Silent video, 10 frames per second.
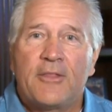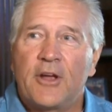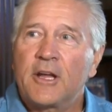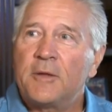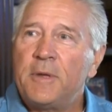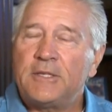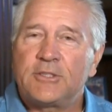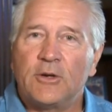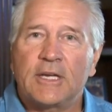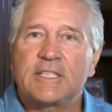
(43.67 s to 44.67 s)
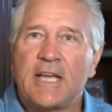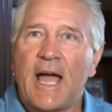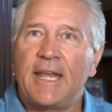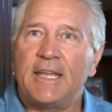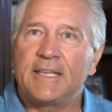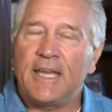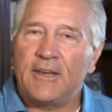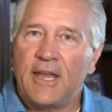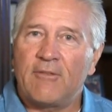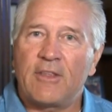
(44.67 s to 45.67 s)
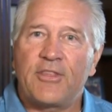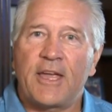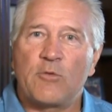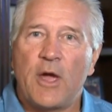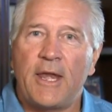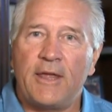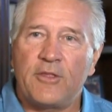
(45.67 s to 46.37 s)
They're going to be so excited, getting everything ready,